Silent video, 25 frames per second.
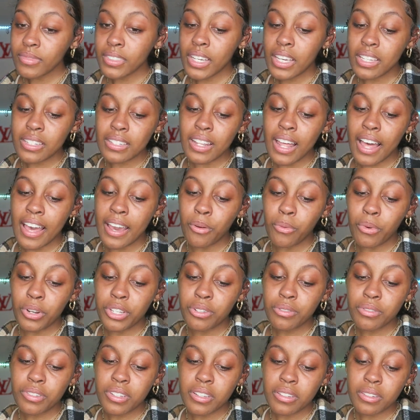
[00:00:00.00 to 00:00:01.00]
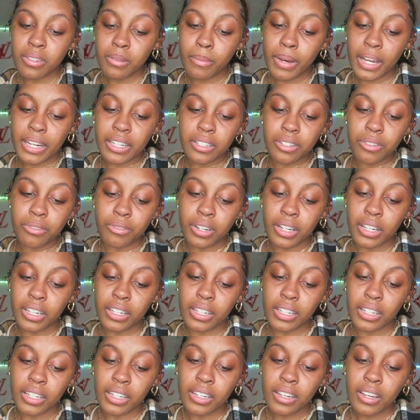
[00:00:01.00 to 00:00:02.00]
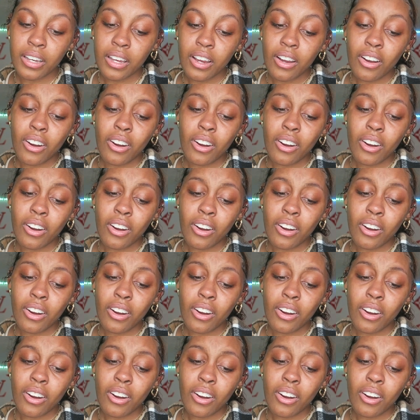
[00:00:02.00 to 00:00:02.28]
It's like when you see somebody doing good